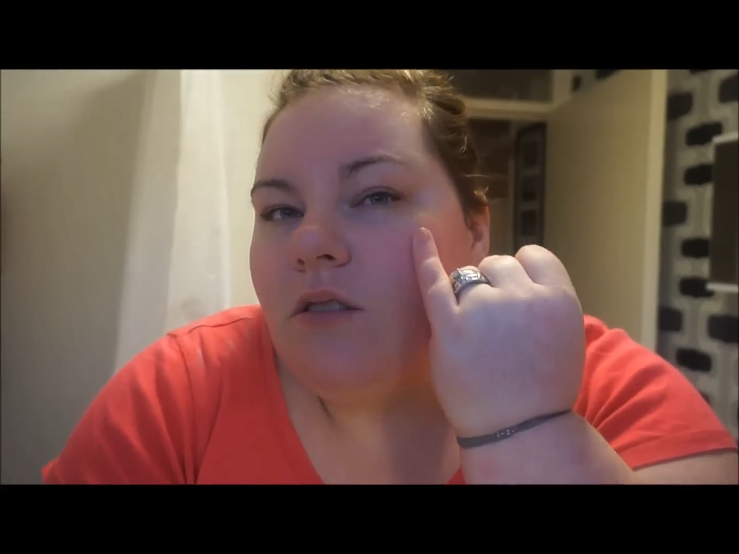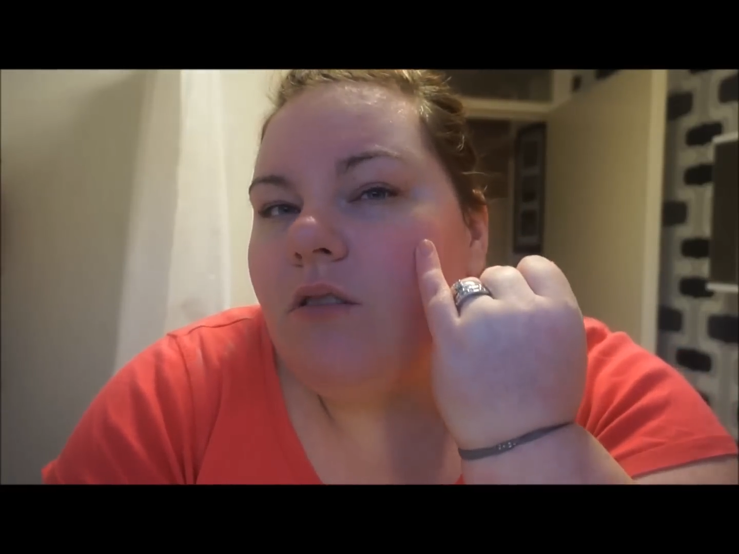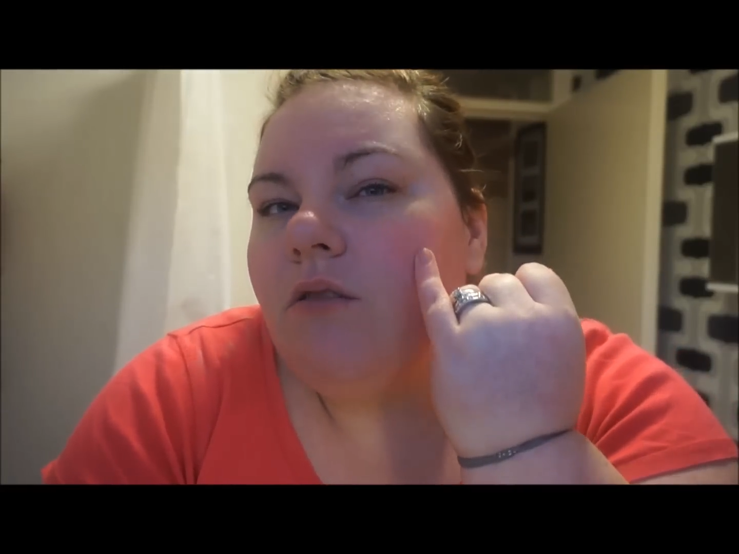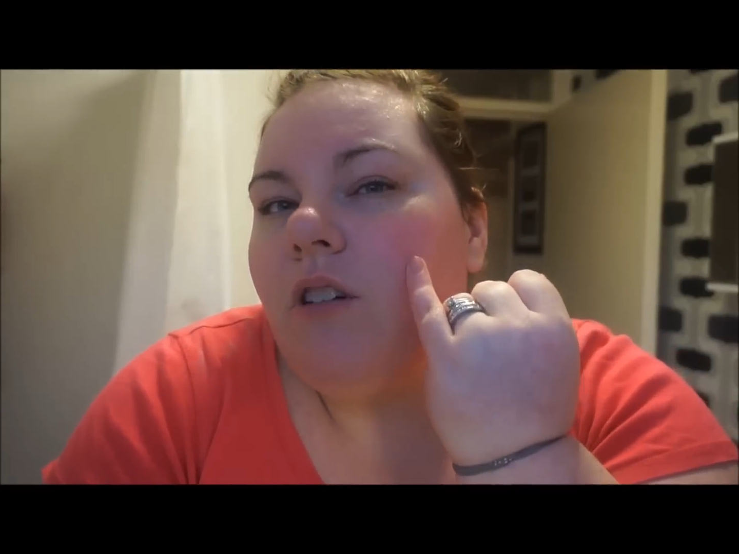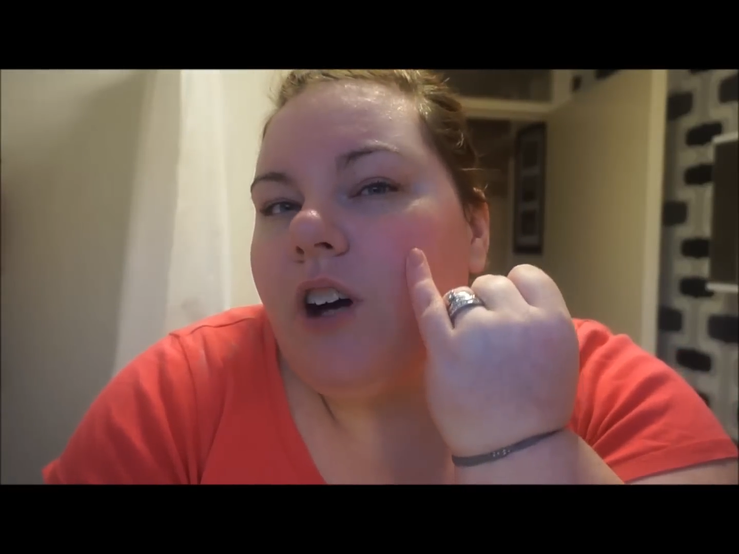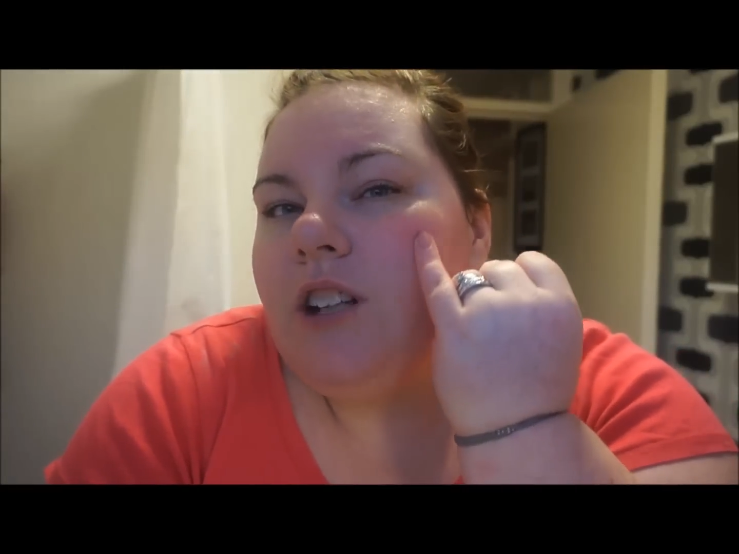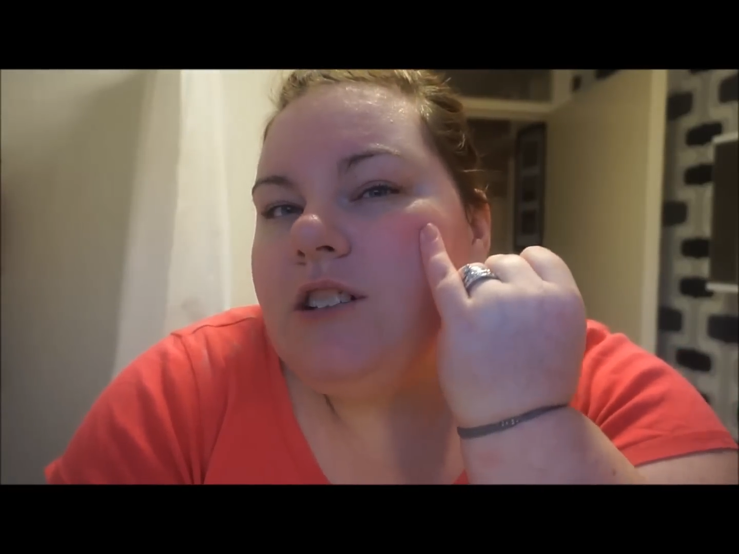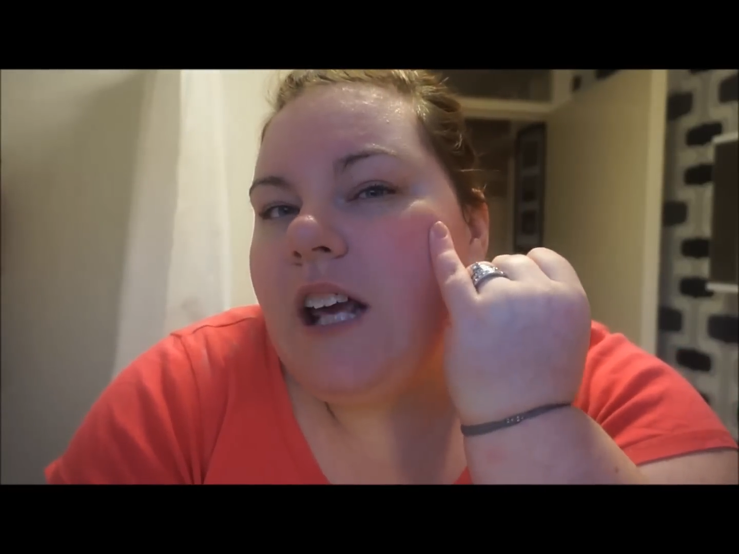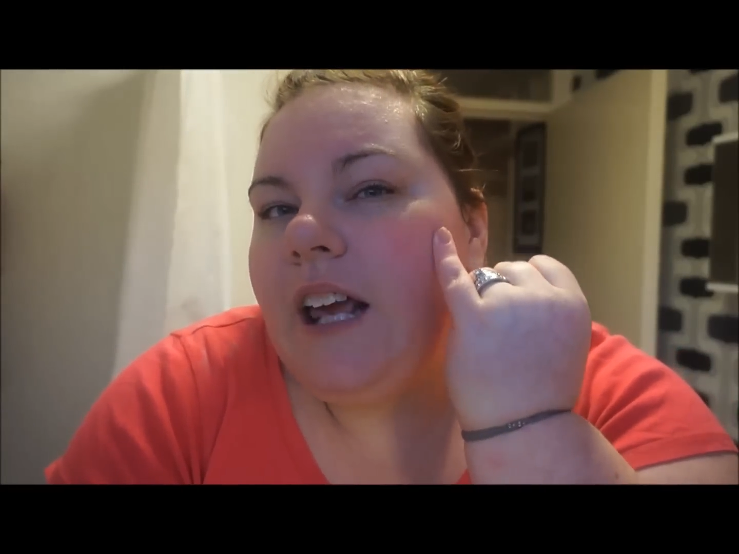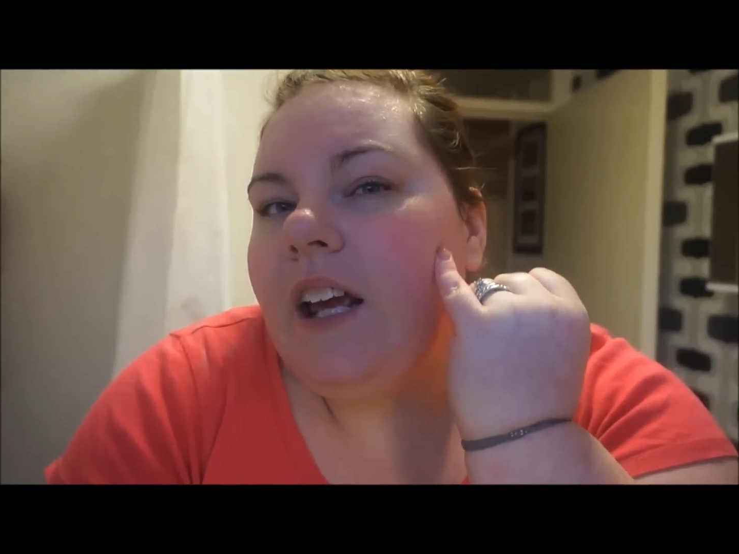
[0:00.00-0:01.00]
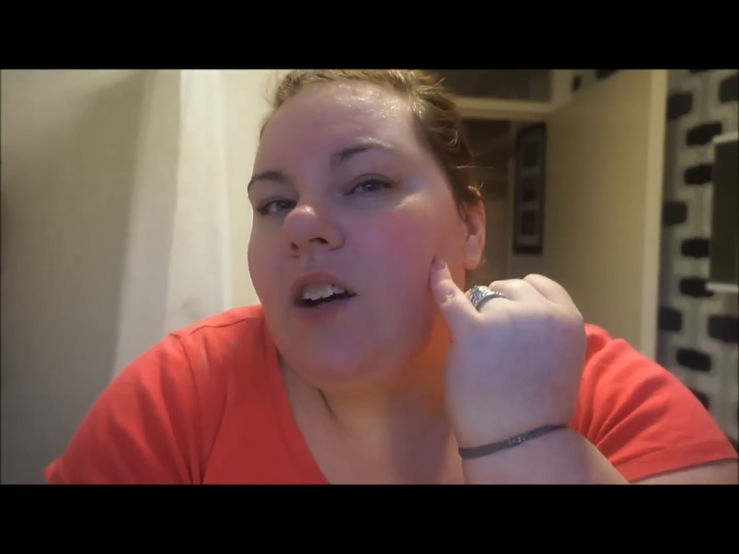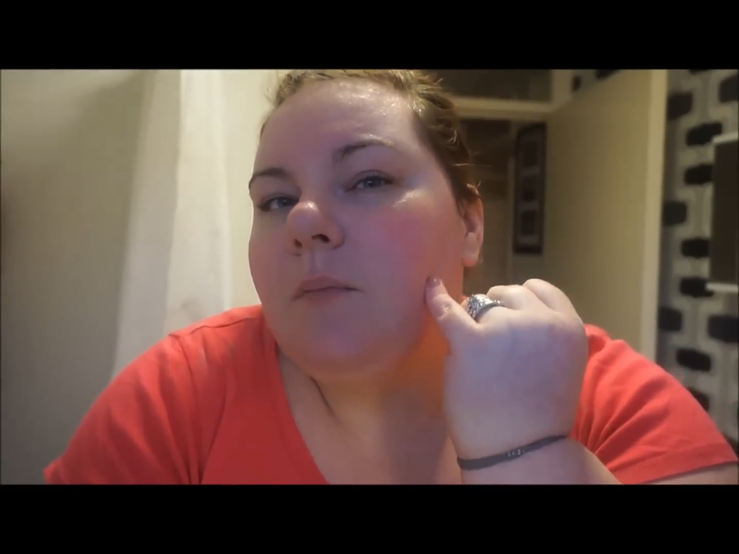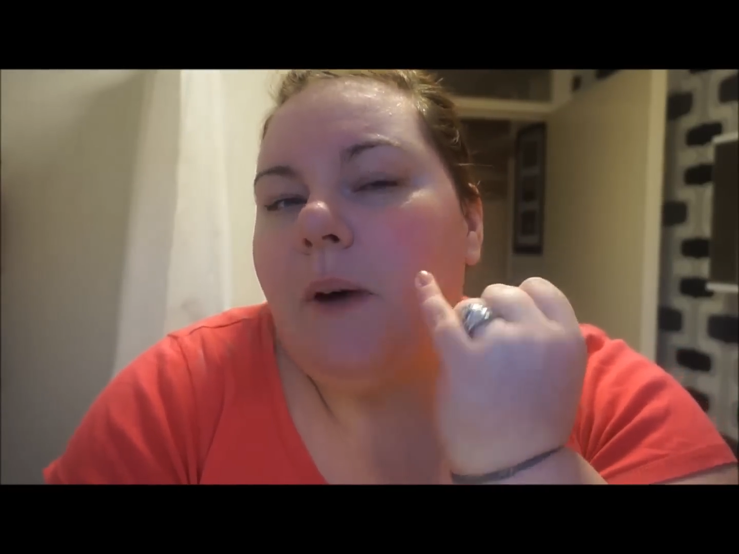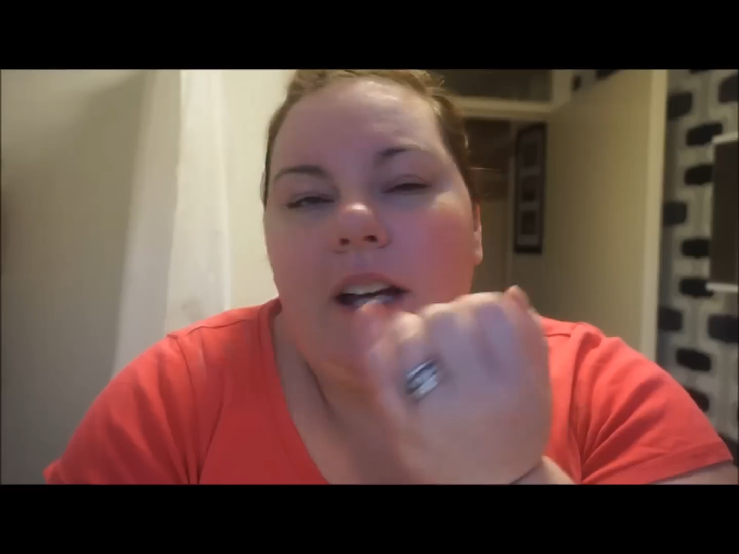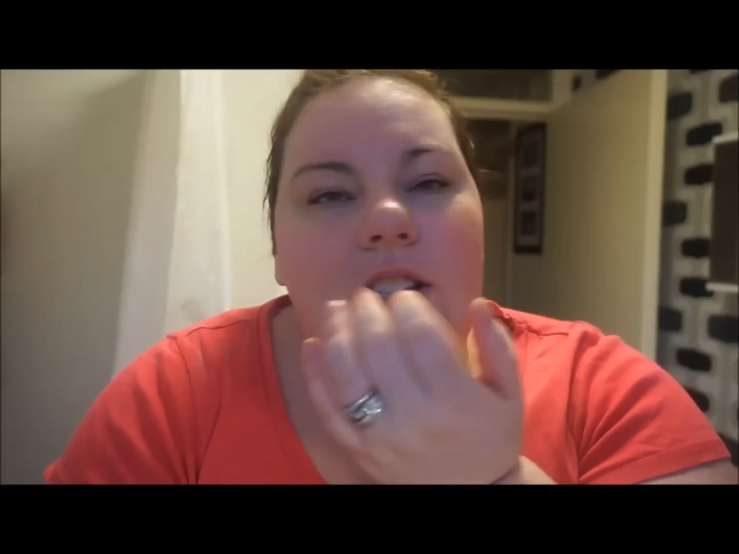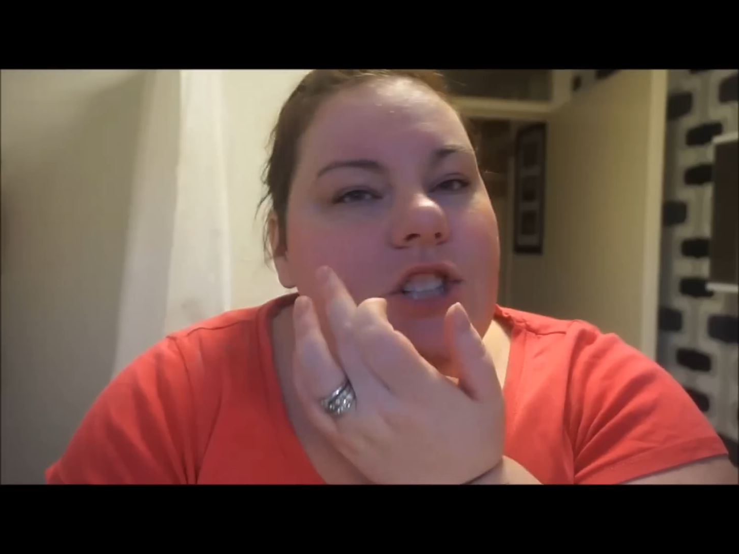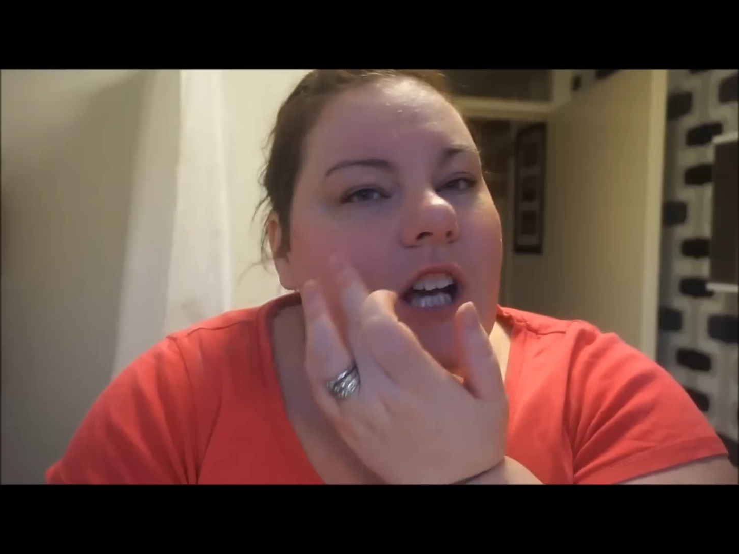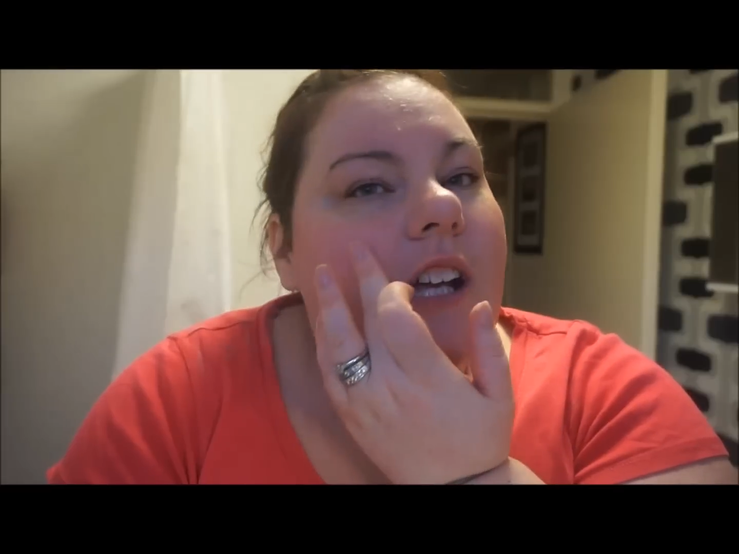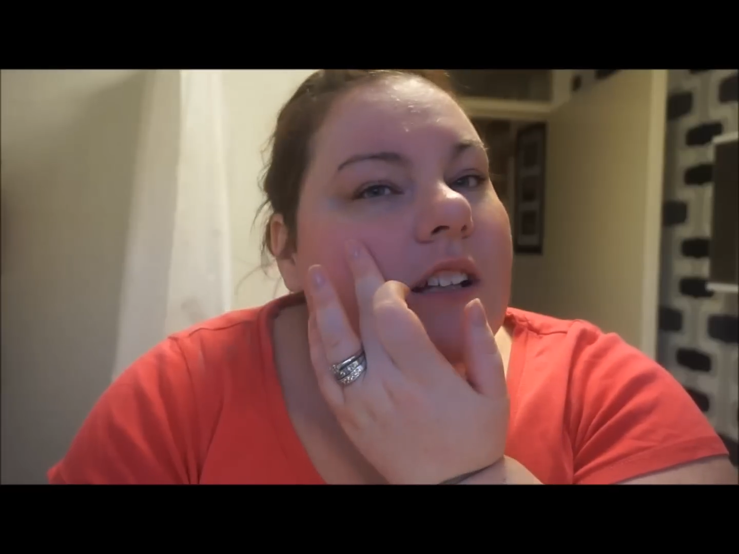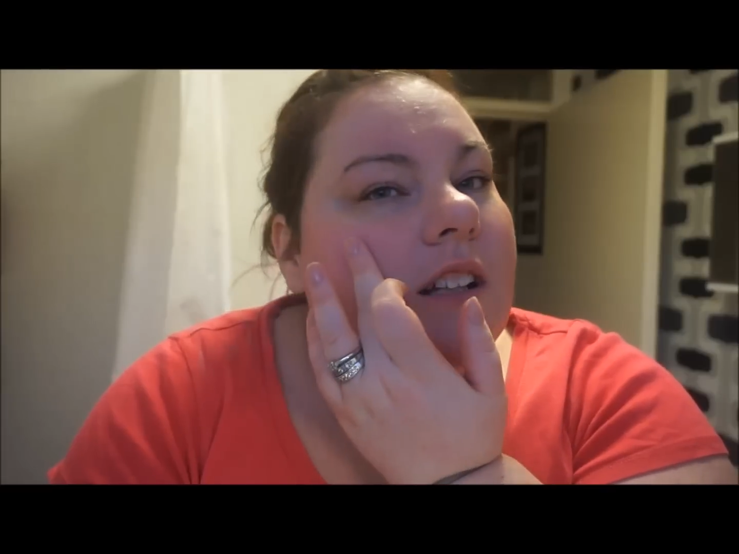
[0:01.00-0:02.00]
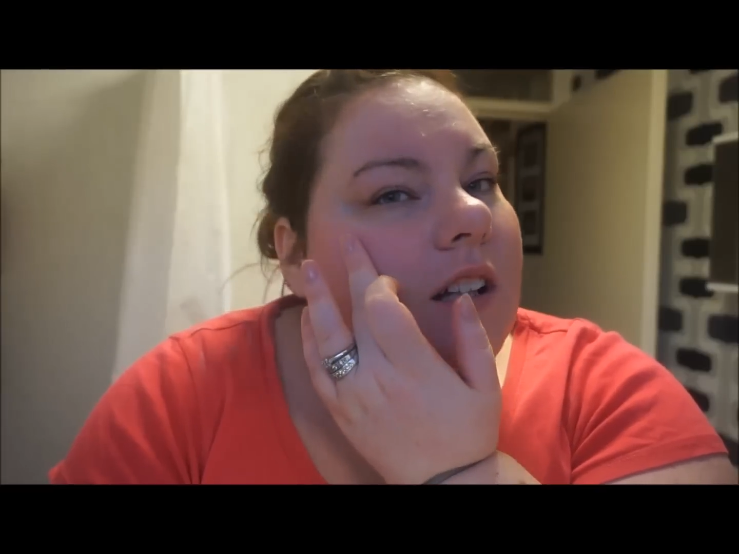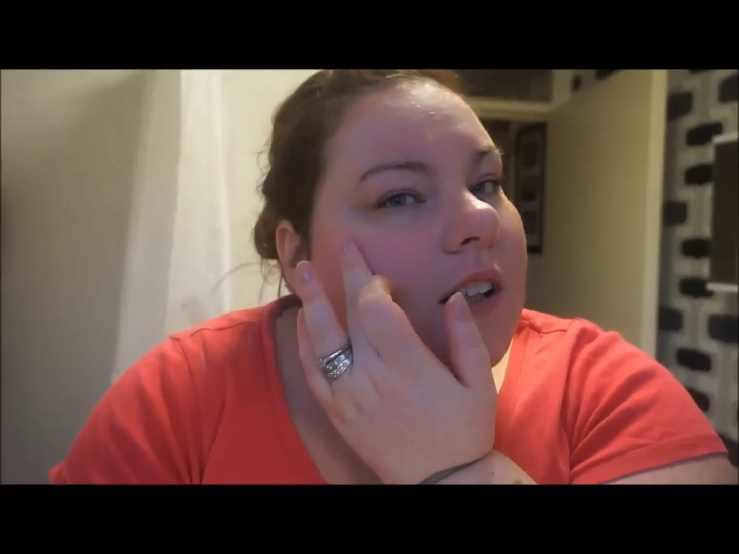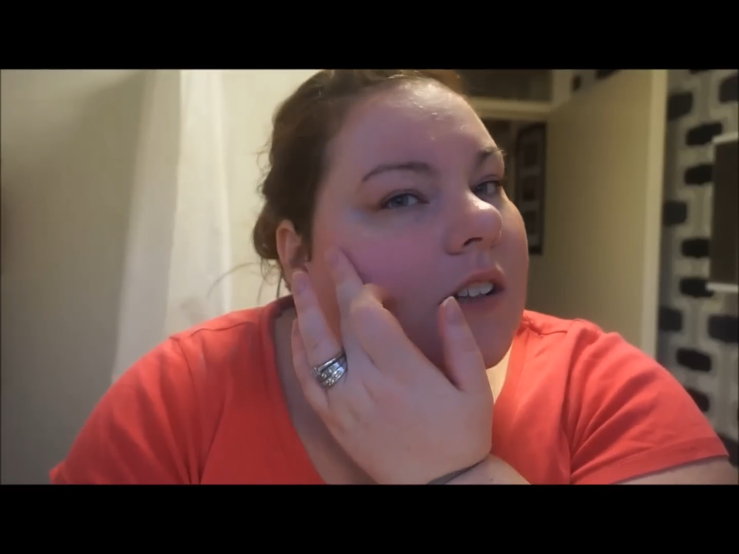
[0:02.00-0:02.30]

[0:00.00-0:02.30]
round here in my chin,